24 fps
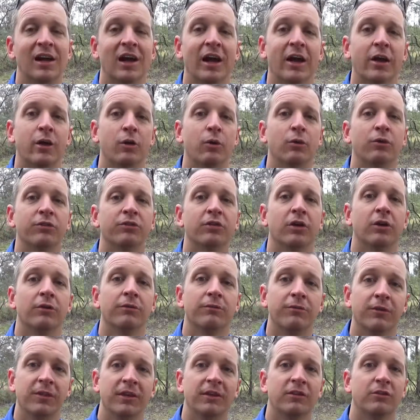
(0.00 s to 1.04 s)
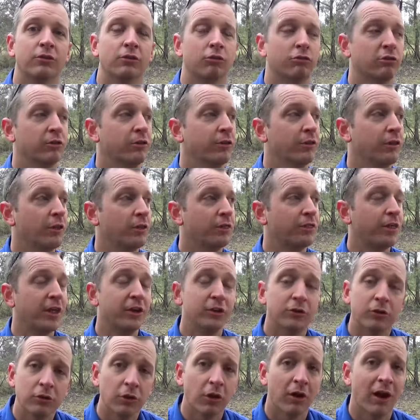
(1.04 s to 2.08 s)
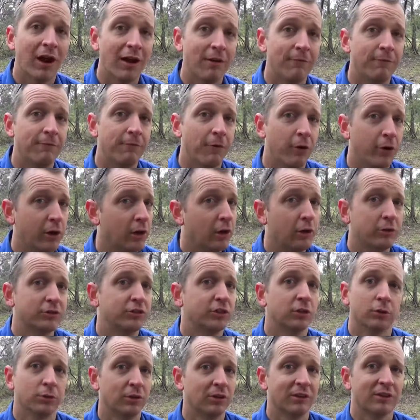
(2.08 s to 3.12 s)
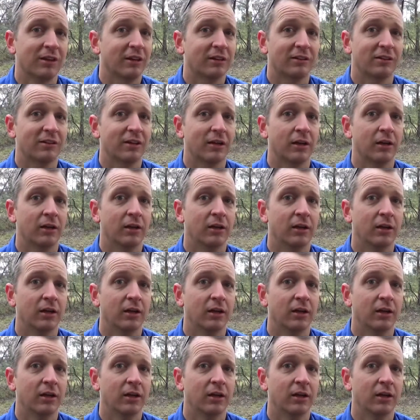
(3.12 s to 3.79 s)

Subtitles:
And also for these children, they do not have phonological dyslexia.